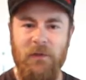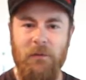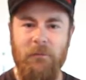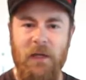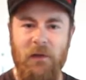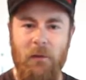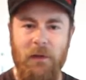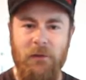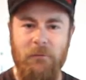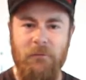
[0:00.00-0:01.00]
So as
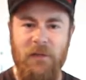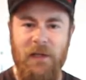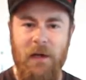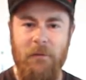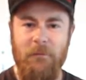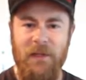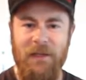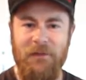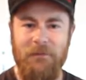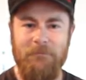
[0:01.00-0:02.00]
always, take care.
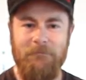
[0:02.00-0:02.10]
Thanks.